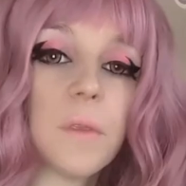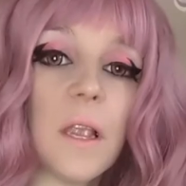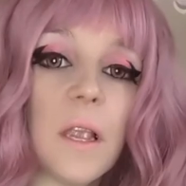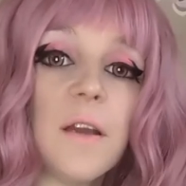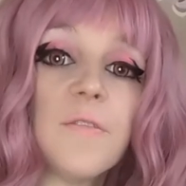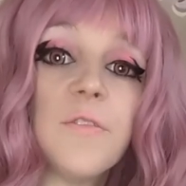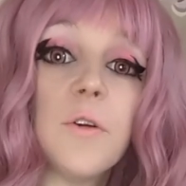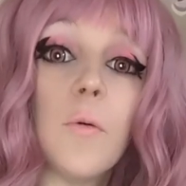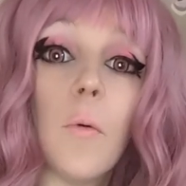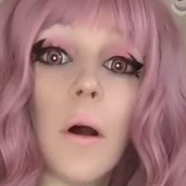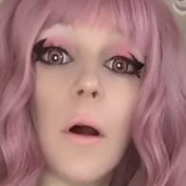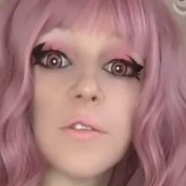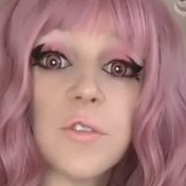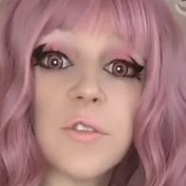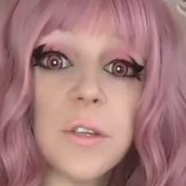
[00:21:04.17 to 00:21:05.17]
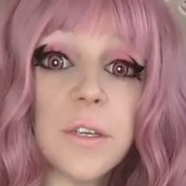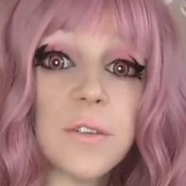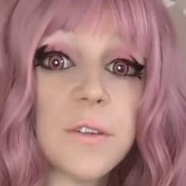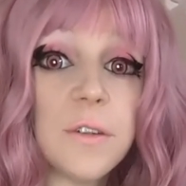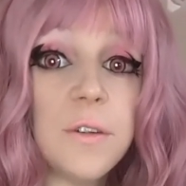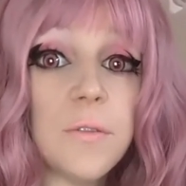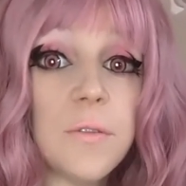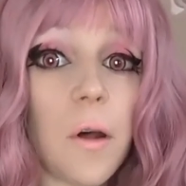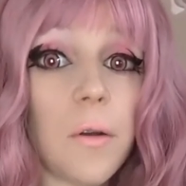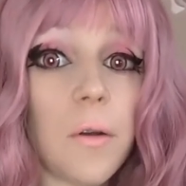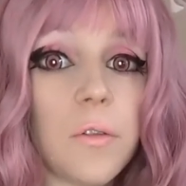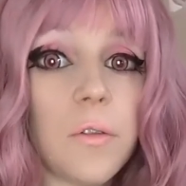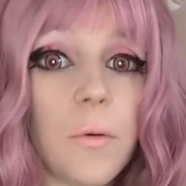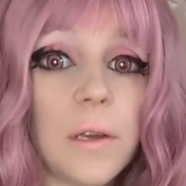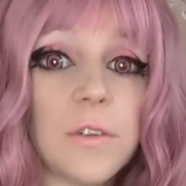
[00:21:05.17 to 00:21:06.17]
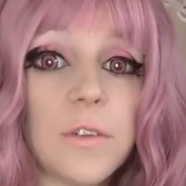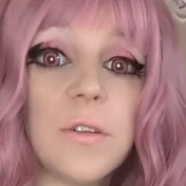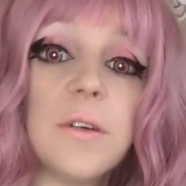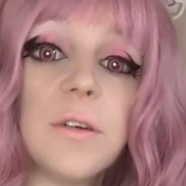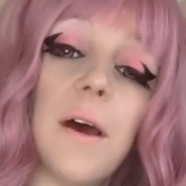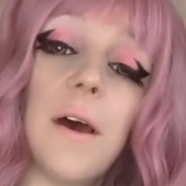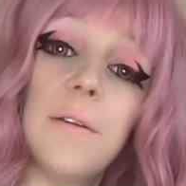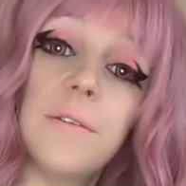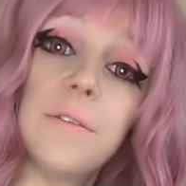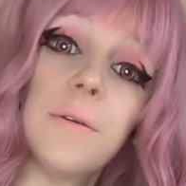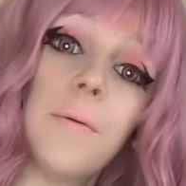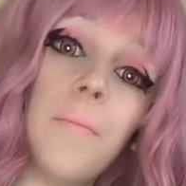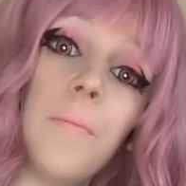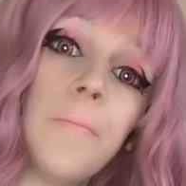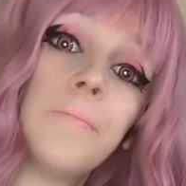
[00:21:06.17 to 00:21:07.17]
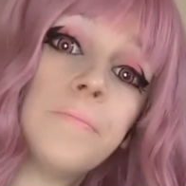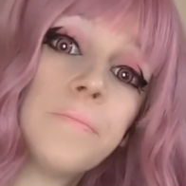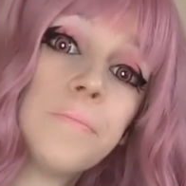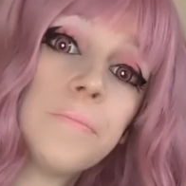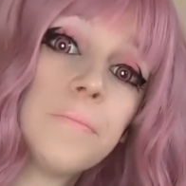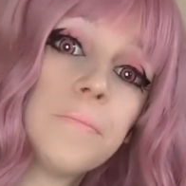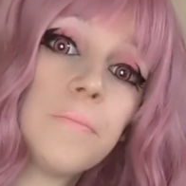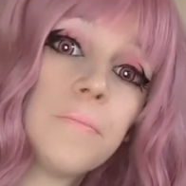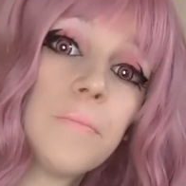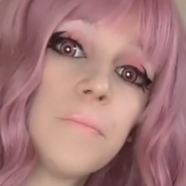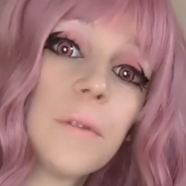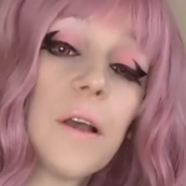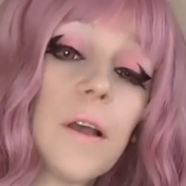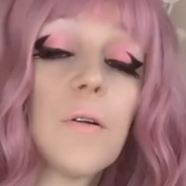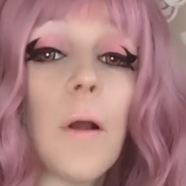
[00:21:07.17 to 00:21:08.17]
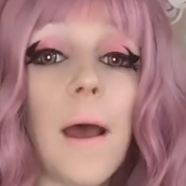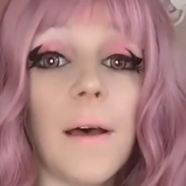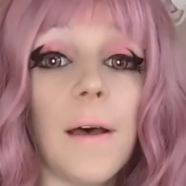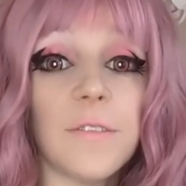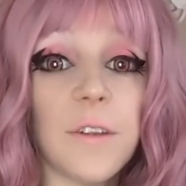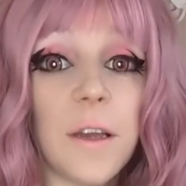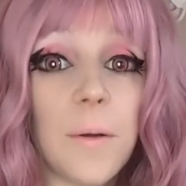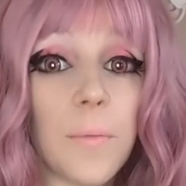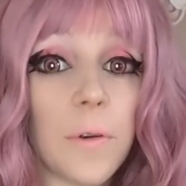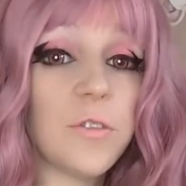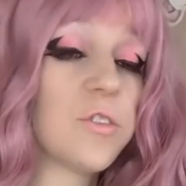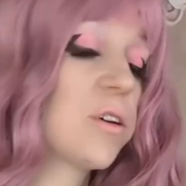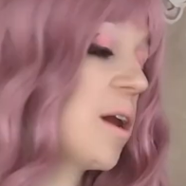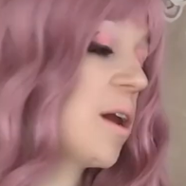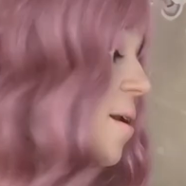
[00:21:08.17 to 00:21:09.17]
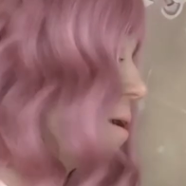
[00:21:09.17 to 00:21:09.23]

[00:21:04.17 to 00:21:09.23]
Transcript: if you watched this and you got all the way to the end, congrats, I appreciate